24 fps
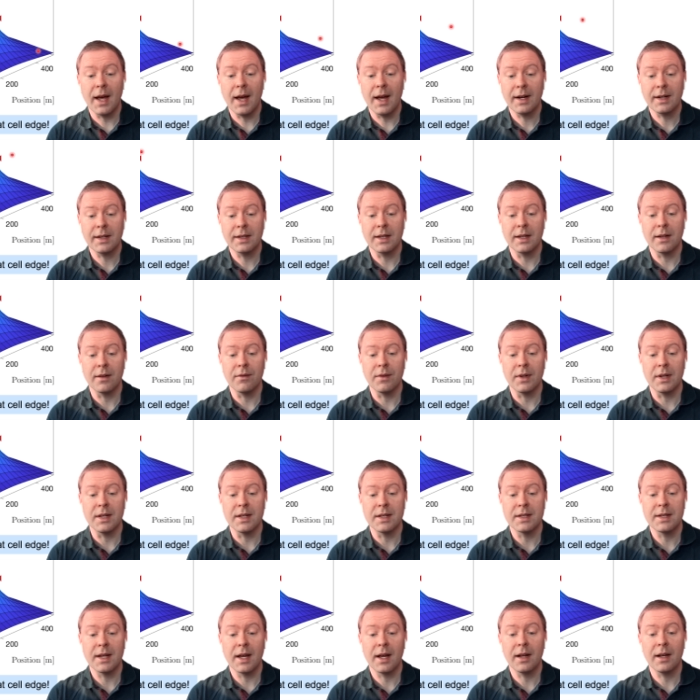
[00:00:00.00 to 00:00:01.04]
active in
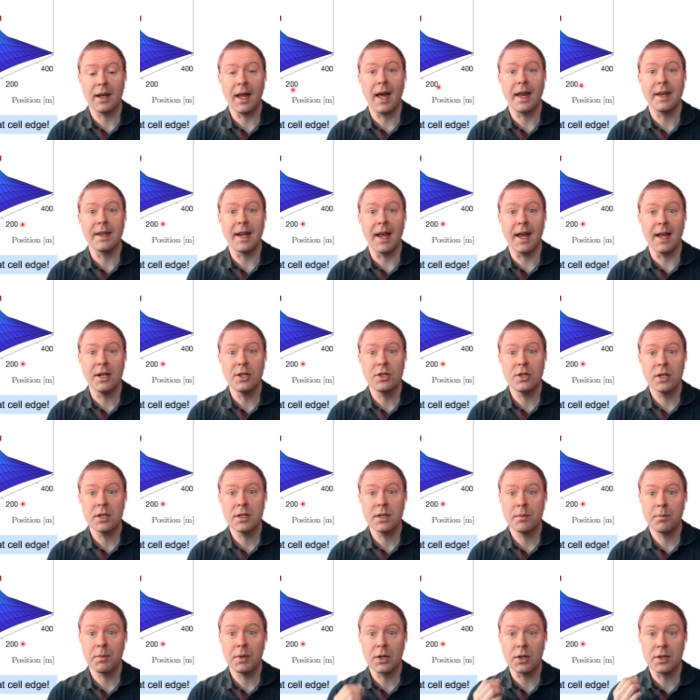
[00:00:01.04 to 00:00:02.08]
the cell at the
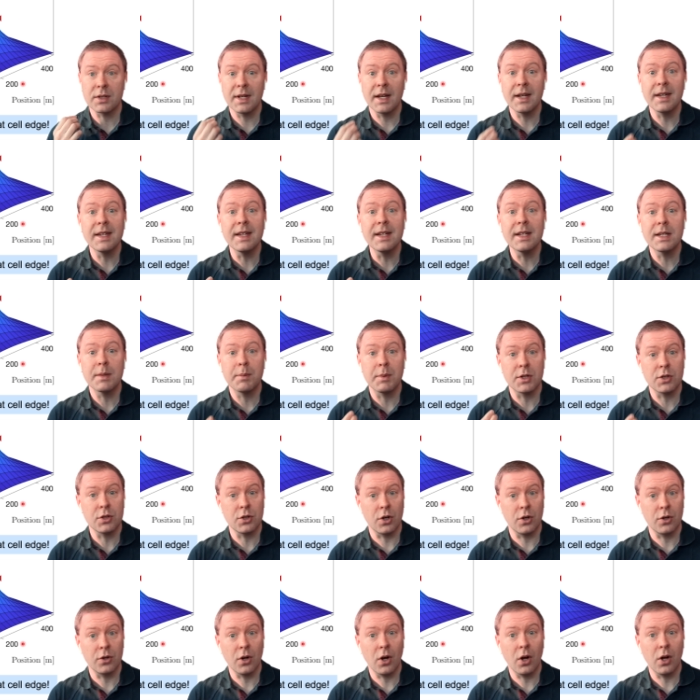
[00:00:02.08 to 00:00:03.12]
edges because they need to be
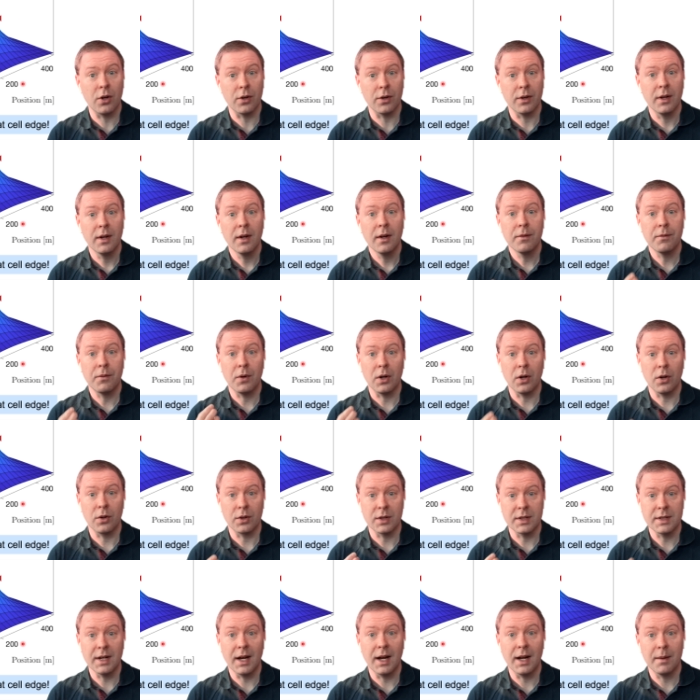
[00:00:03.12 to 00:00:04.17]
turned on for a
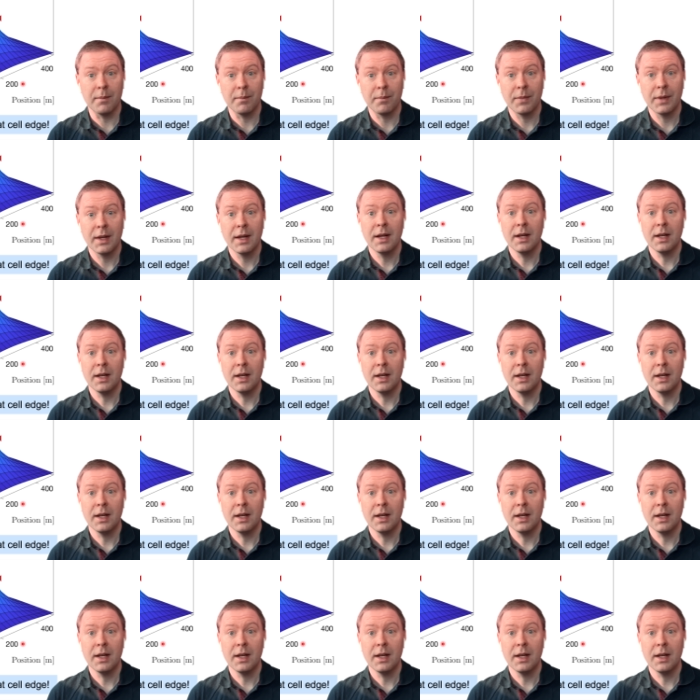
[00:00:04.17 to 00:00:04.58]
longer time.